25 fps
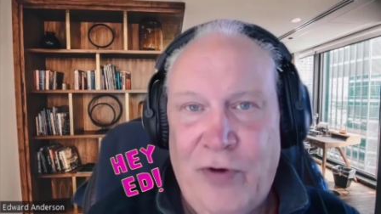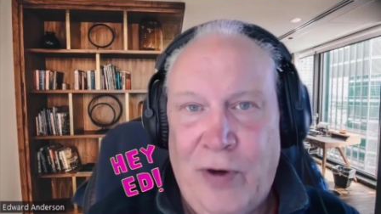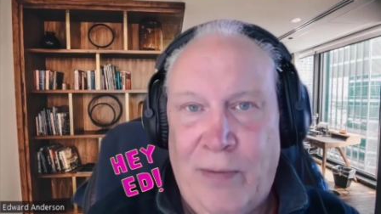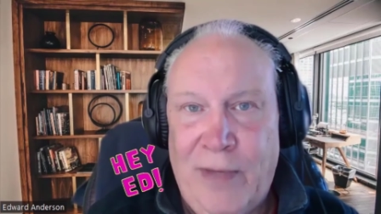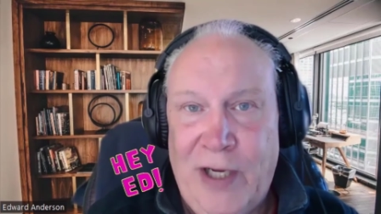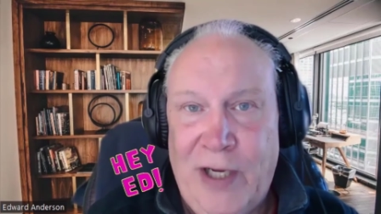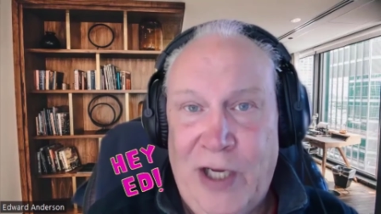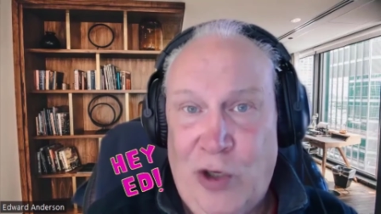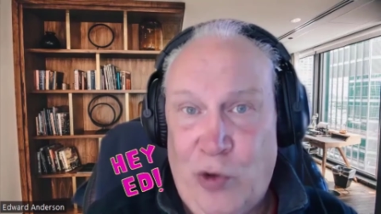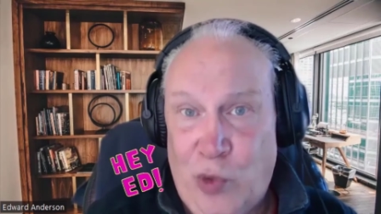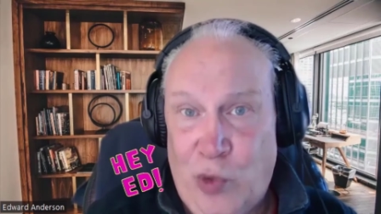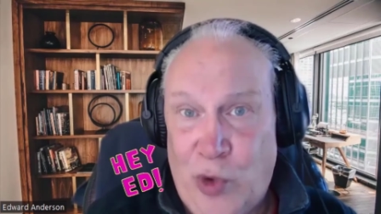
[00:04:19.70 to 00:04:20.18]

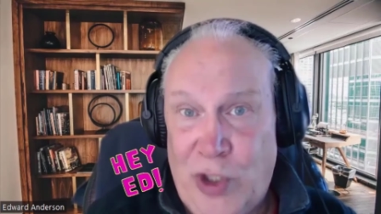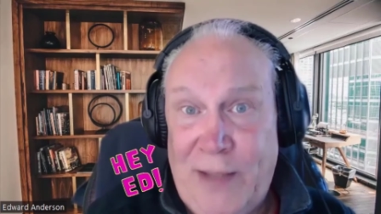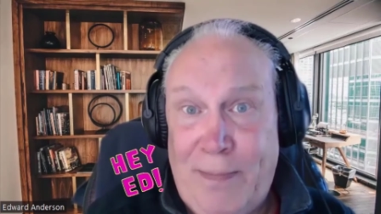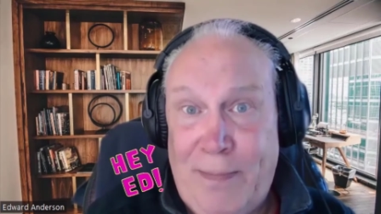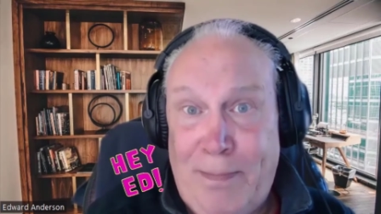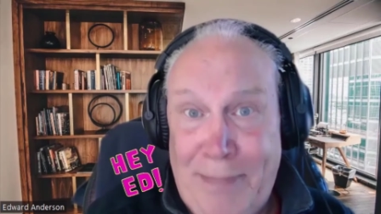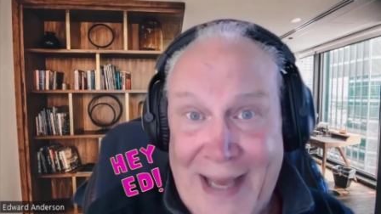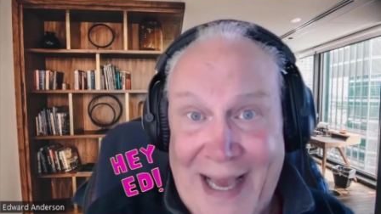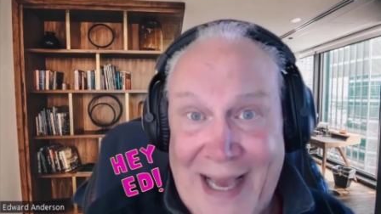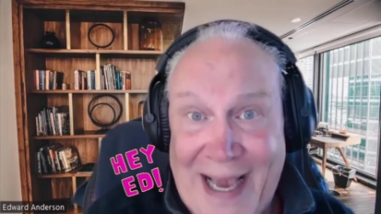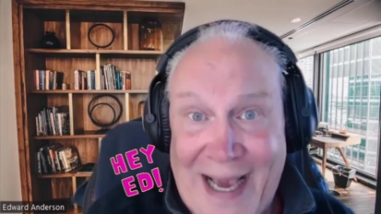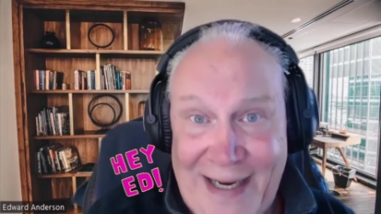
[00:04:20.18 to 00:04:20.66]
from a really
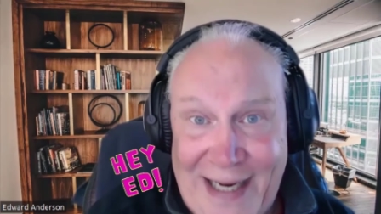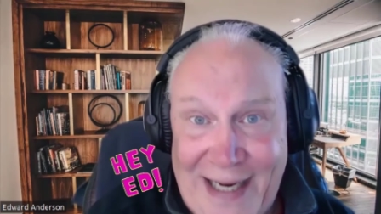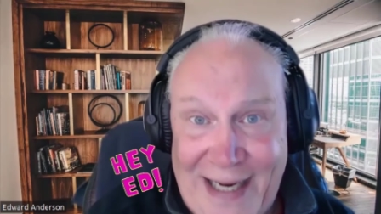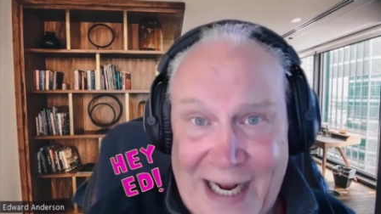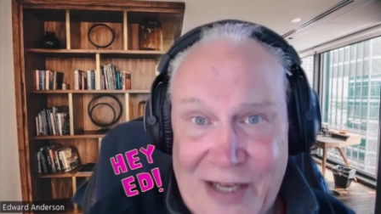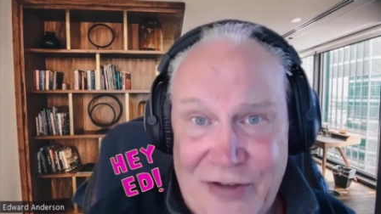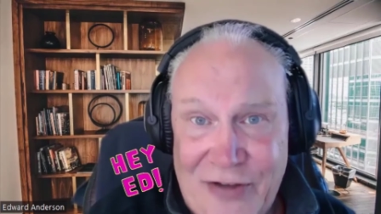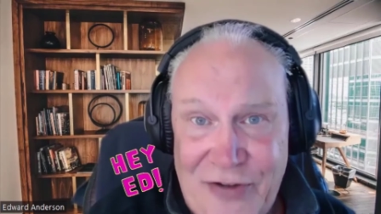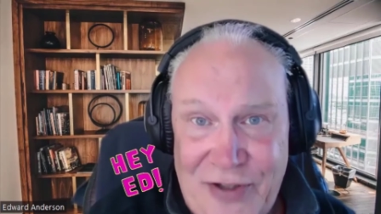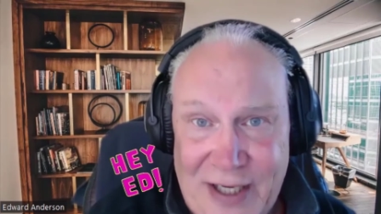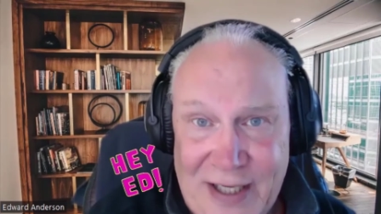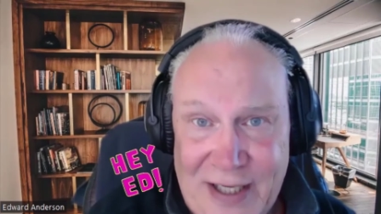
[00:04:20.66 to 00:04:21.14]
bad
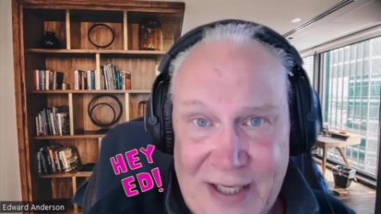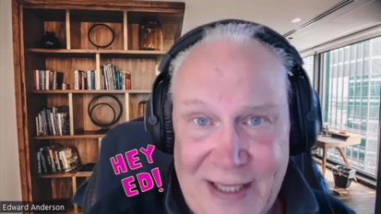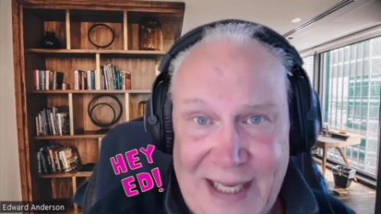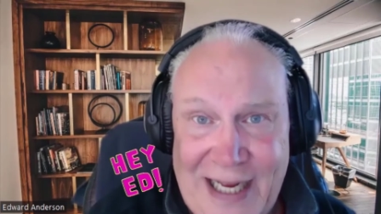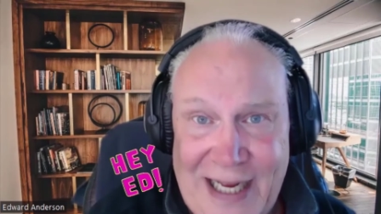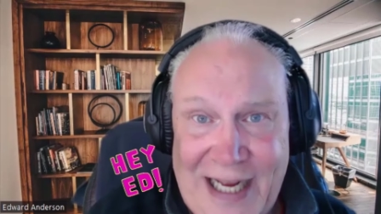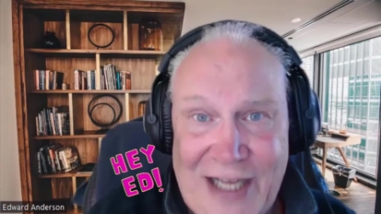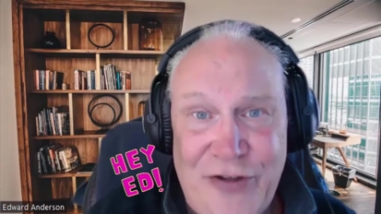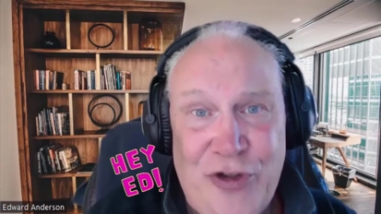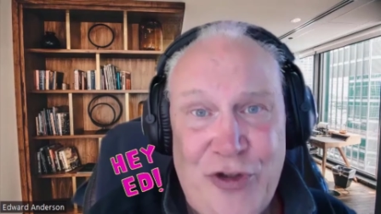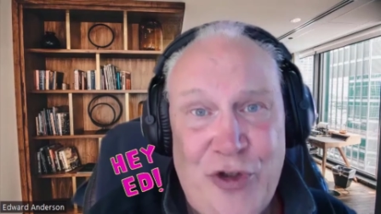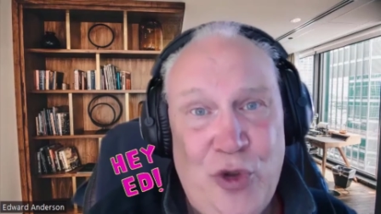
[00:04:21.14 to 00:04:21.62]
asset
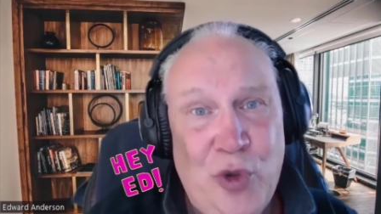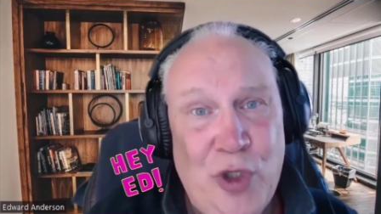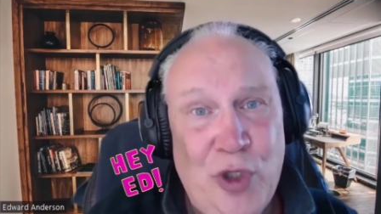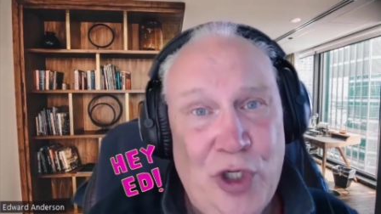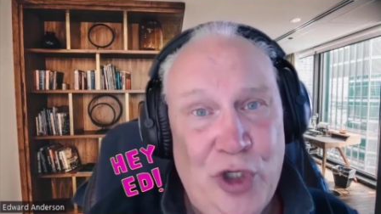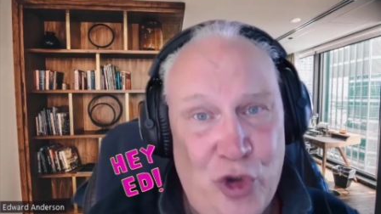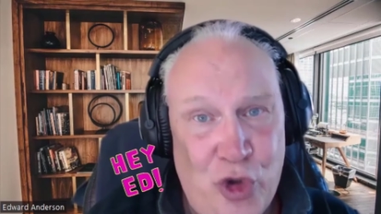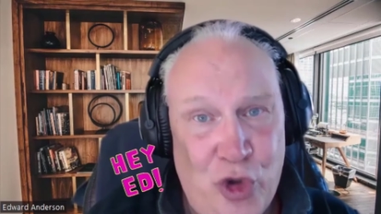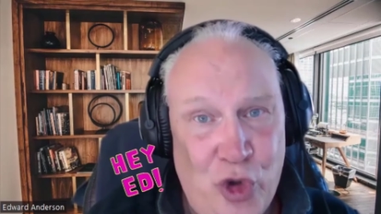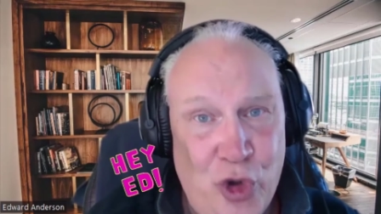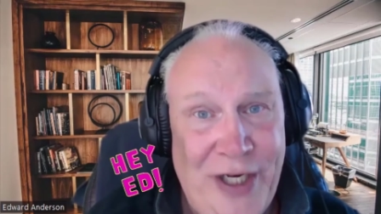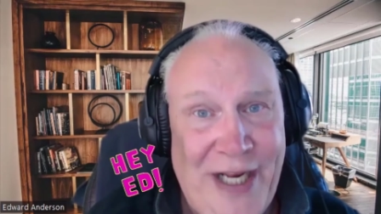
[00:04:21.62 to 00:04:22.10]
class to
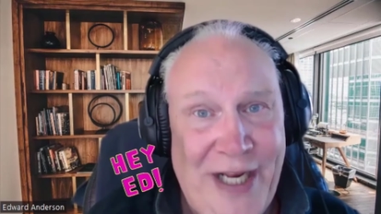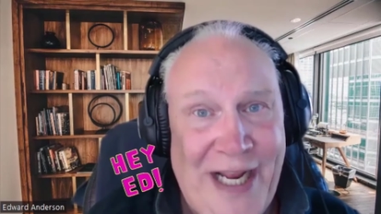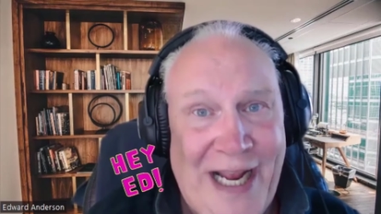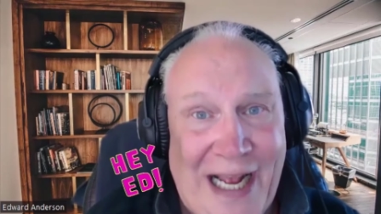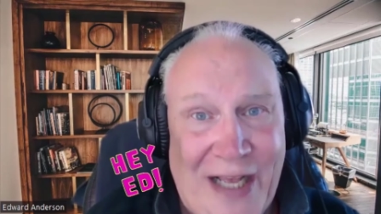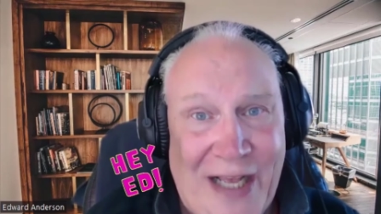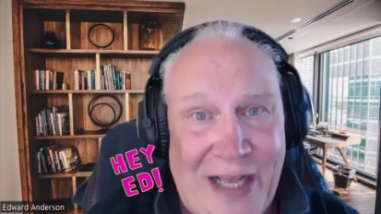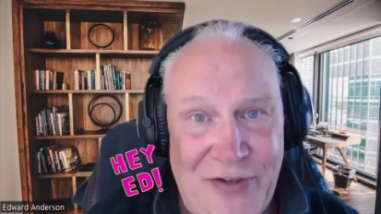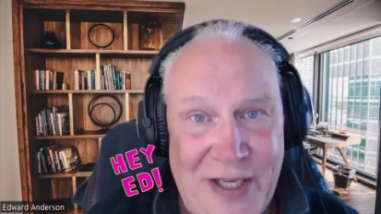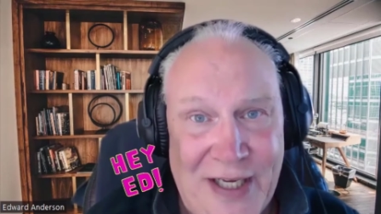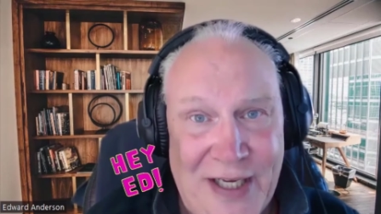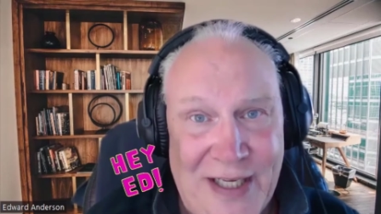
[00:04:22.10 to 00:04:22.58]
a good
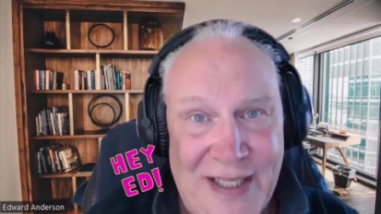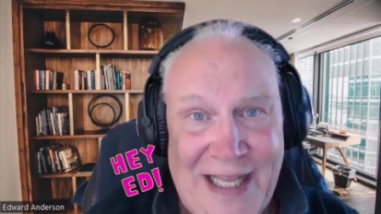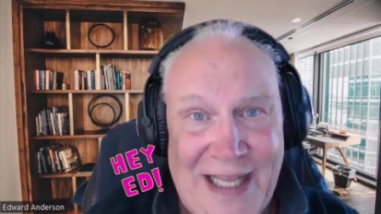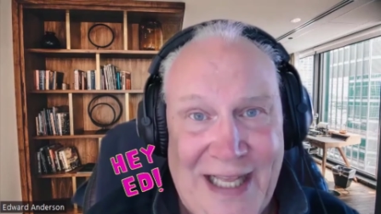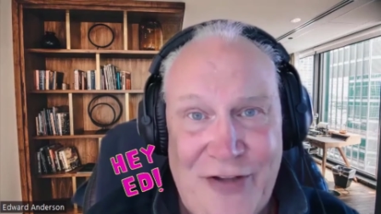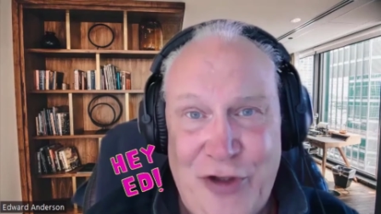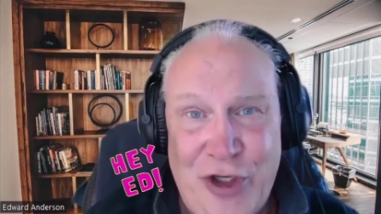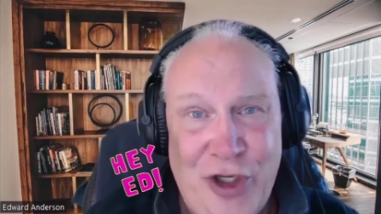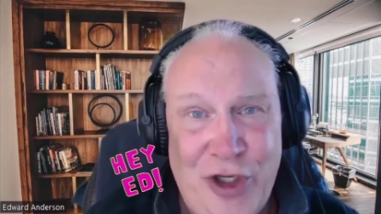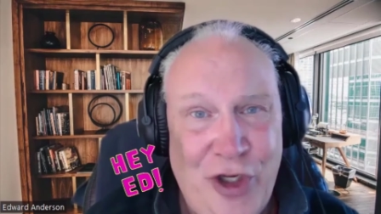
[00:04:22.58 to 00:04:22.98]
asset class.